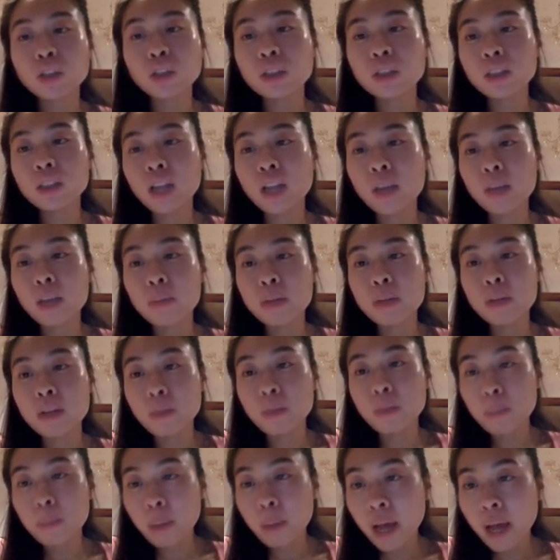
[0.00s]
actually type
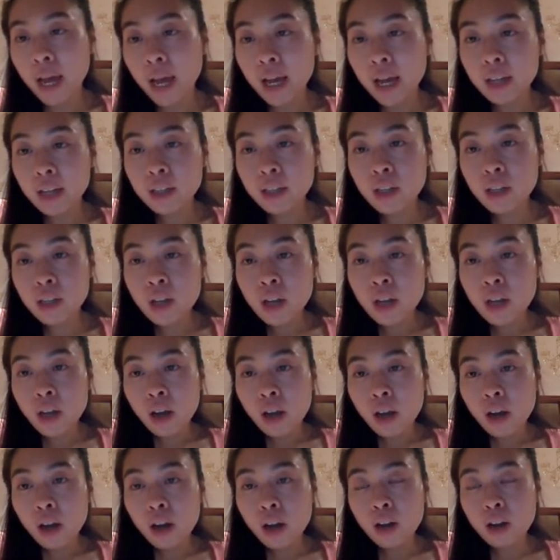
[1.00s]
in pack
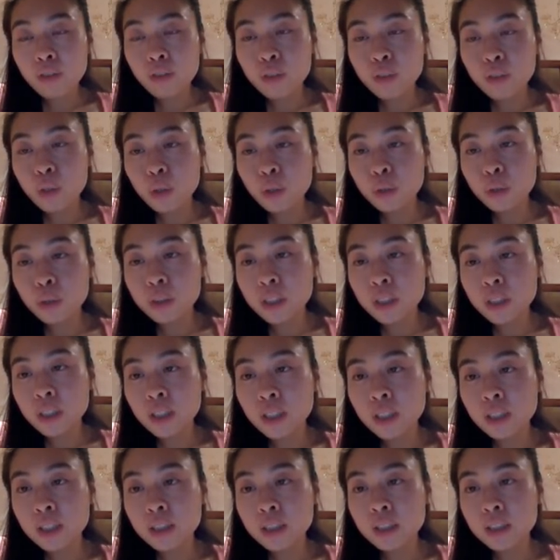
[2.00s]
of
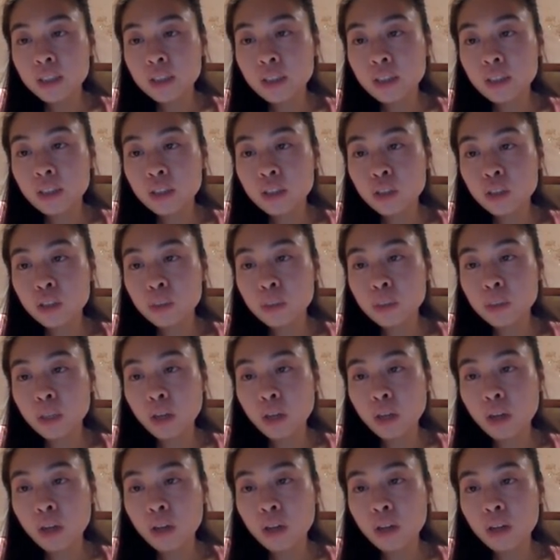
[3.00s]
koozies. This should
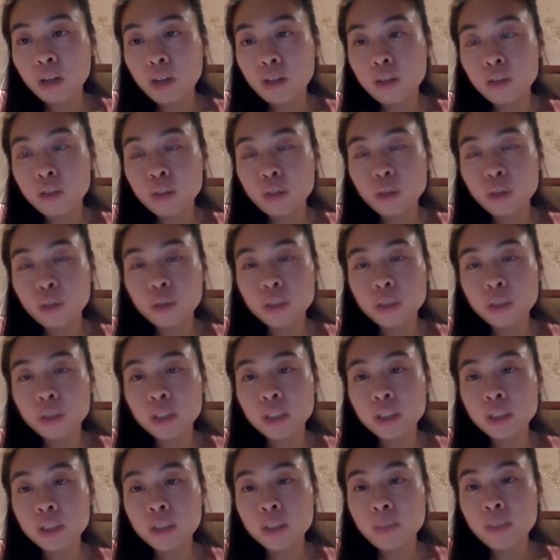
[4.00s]
be of
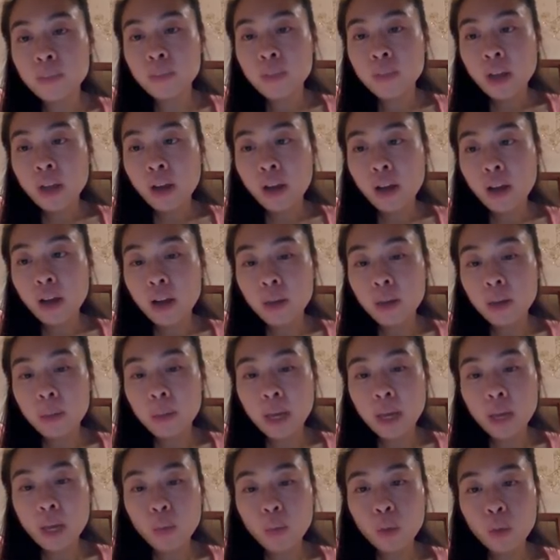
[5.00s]
koozies.
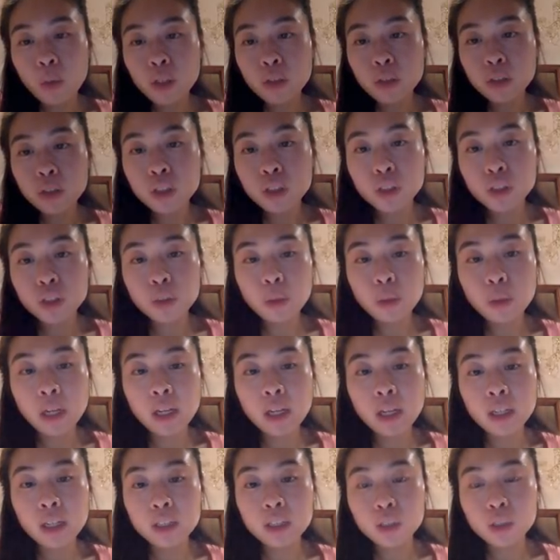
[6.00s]
And what you can do
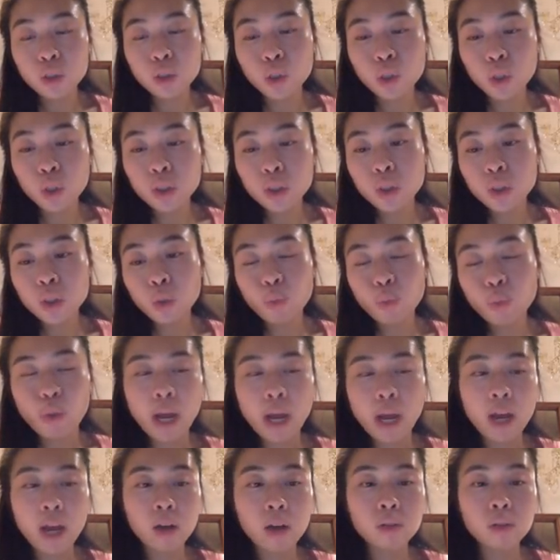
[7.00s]
is search
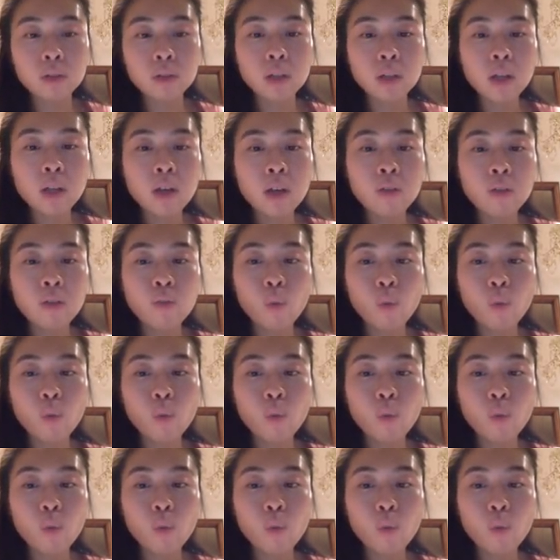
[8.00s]
around